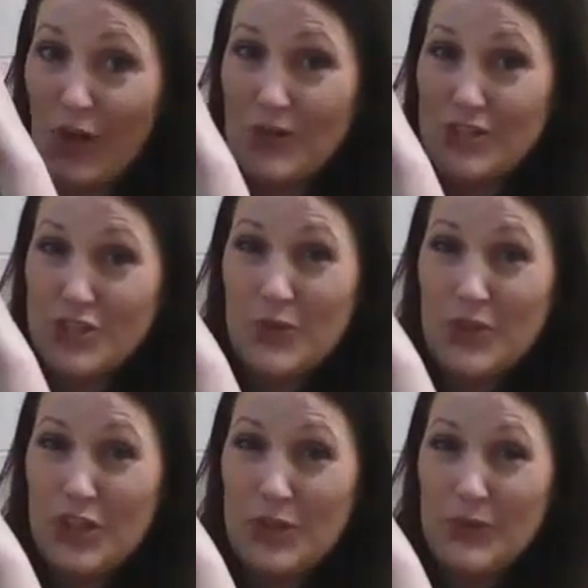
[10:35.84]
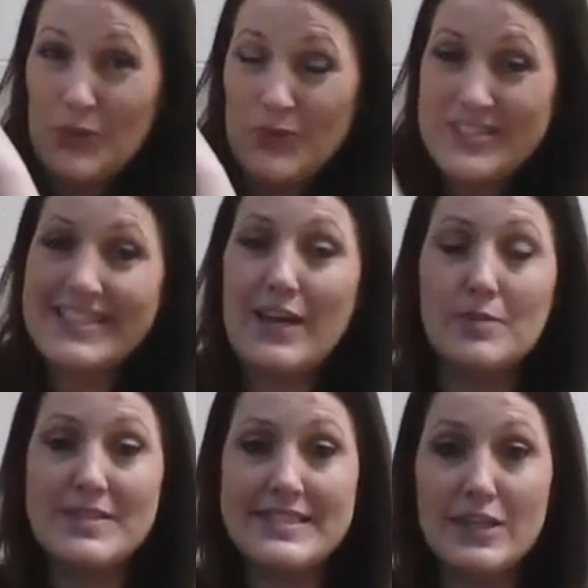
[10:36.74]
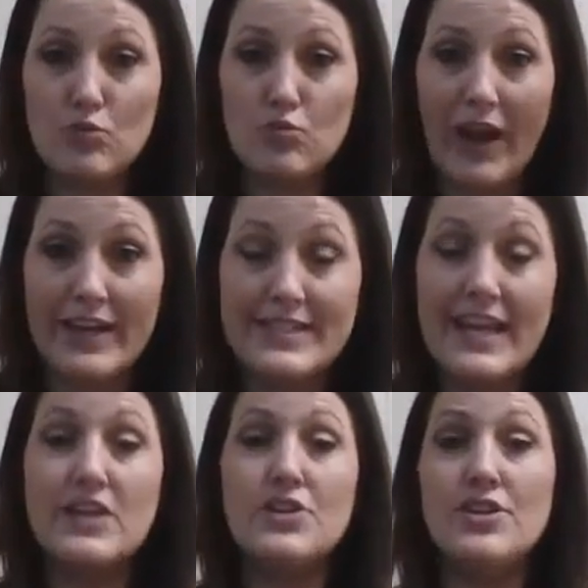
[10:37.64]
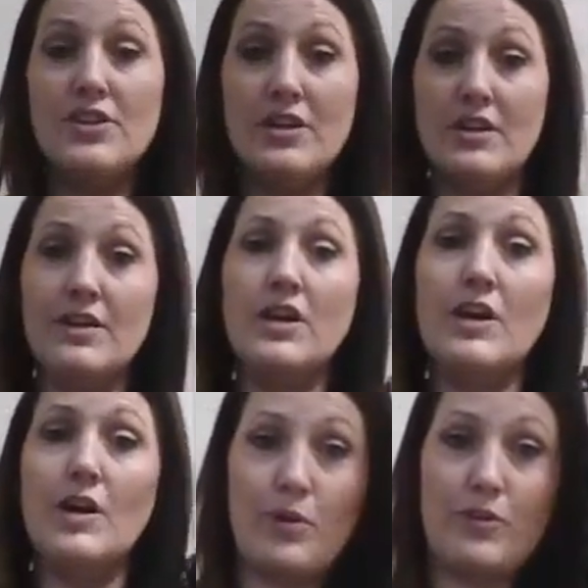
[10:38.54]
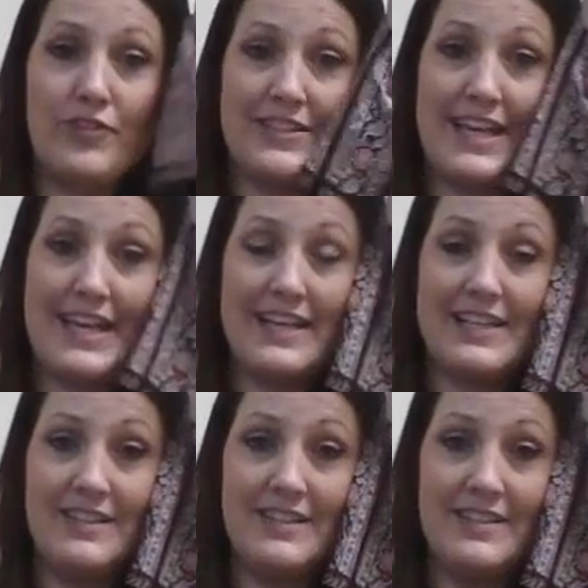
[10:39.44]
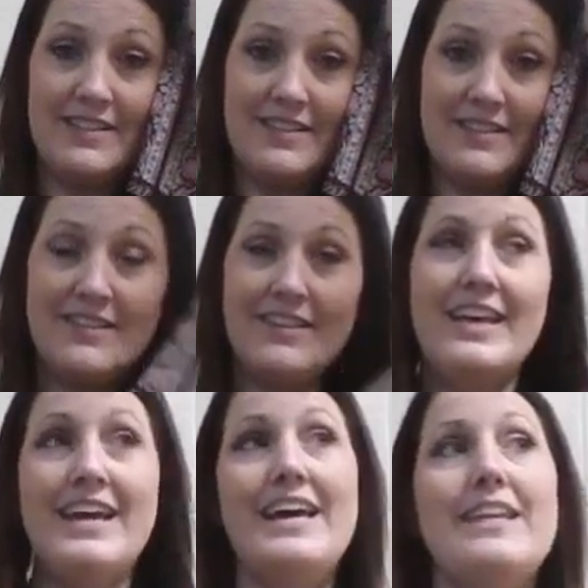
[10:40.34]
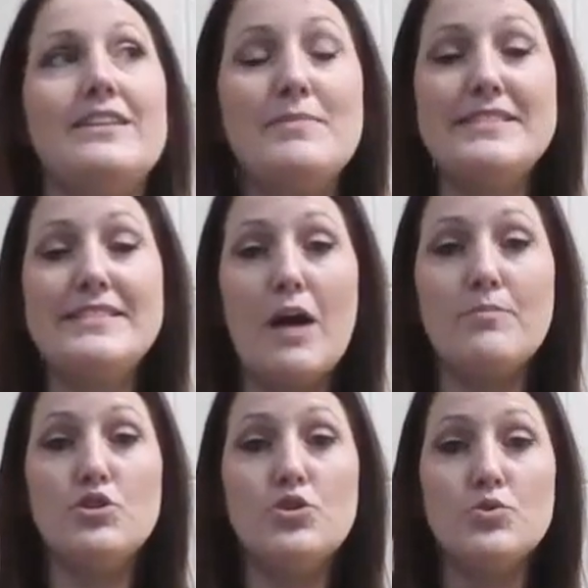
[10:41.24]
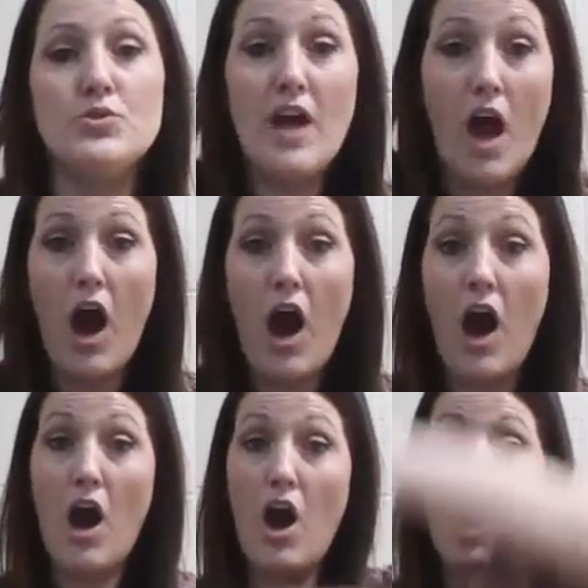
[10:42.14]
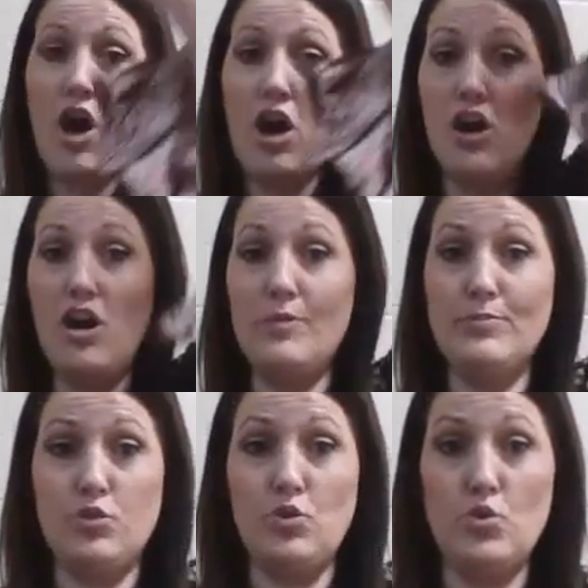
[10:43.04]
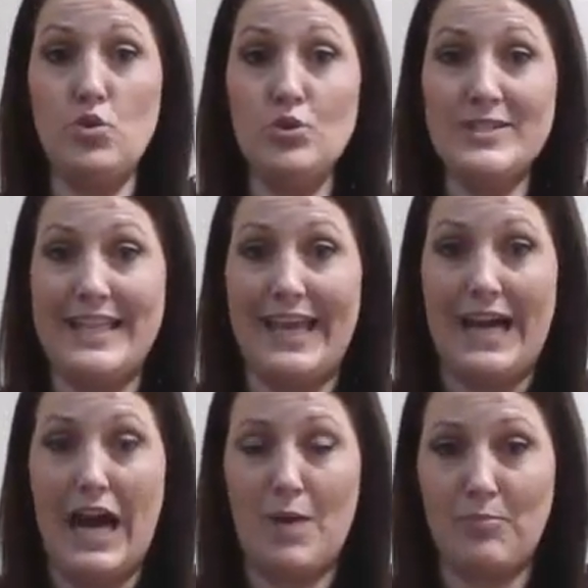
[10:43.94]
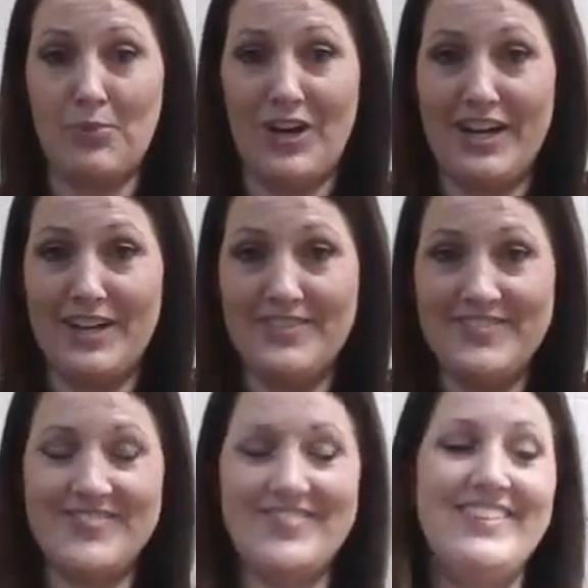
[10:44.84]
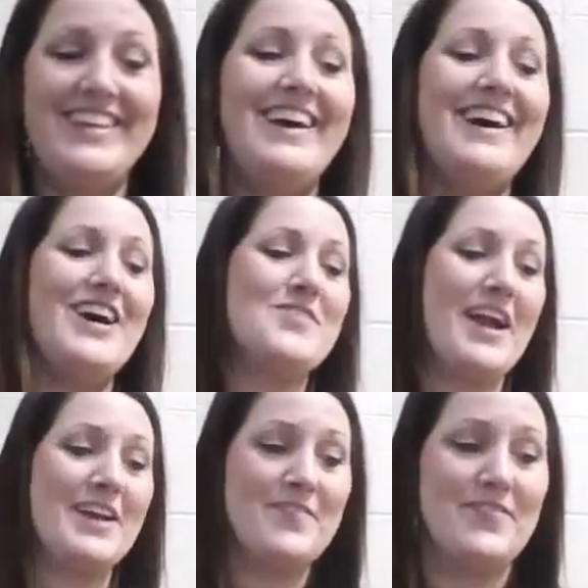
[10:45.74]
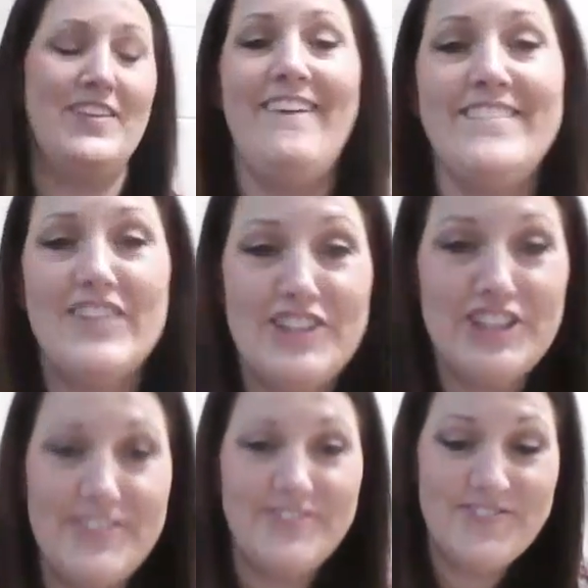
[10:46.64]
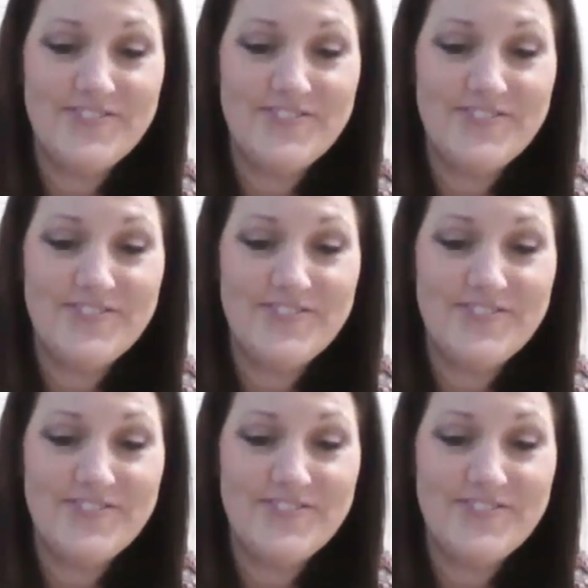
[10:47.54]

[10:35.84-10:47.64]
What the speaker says: Acute. Now let me see a right angle. Perfect L. And now let me see obtuse. Obtuse, like opera. All right, very good.